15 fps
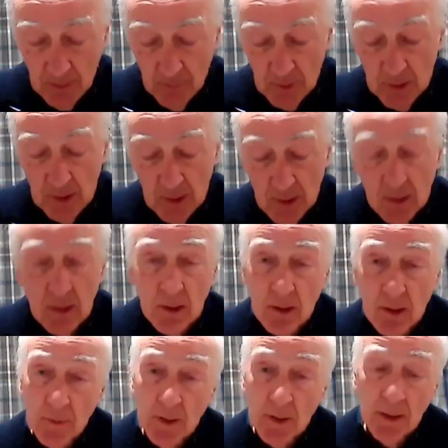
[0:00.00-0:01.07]
But Jesus
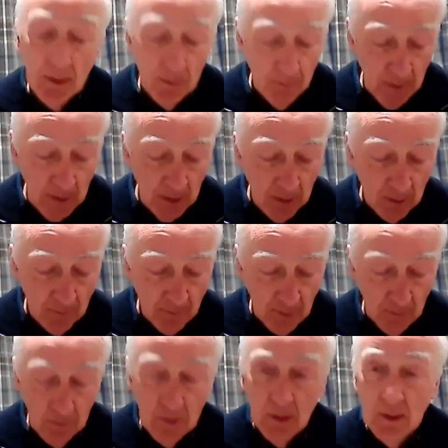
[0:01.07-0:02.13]
explained the meaning of
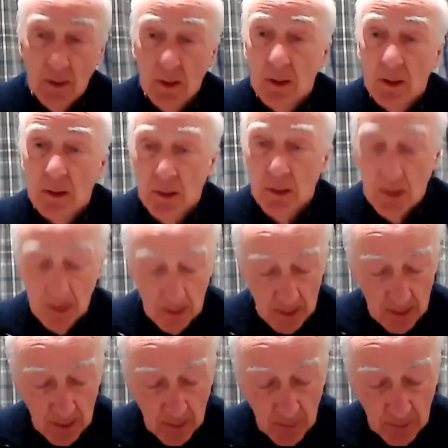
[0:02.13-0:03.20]
them to his
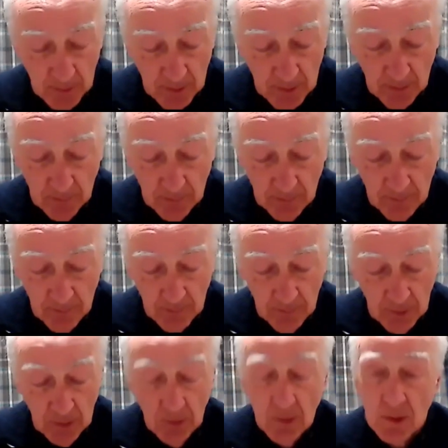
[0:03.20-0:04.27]
disciples
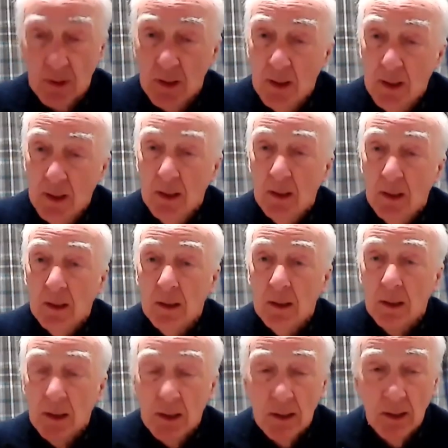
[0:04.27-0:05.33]
because in
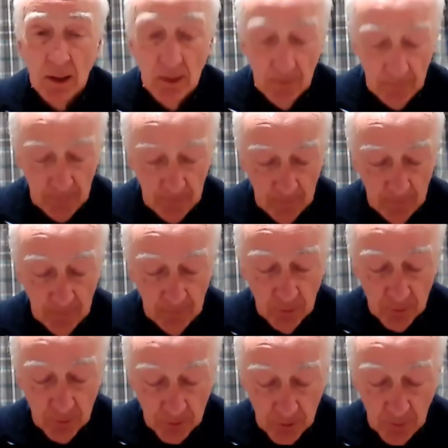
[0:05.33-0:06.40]
his love
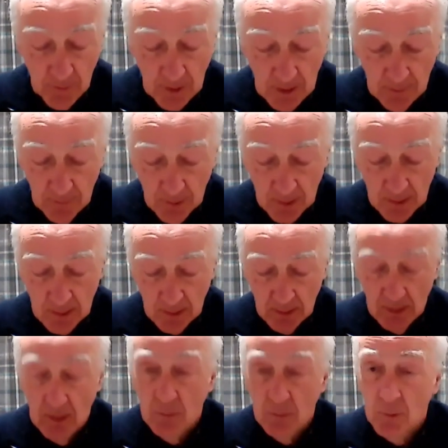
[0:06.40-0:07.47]
for true believers,
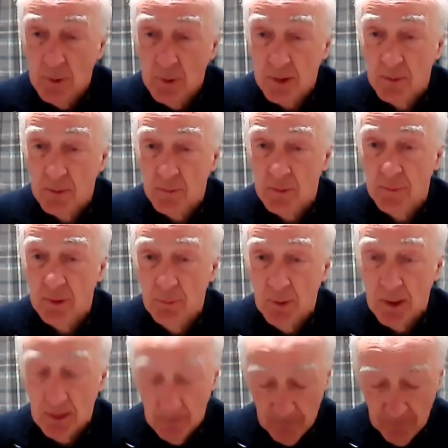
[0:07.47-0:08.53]
he wants them to be
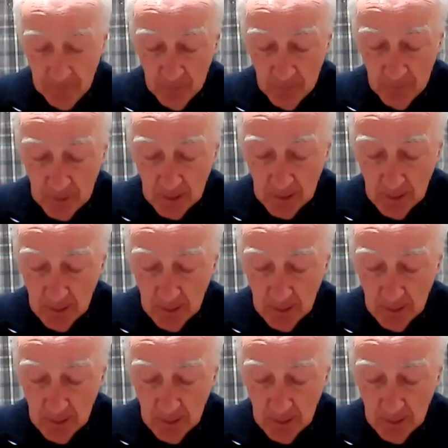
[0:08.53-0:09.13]
well informed.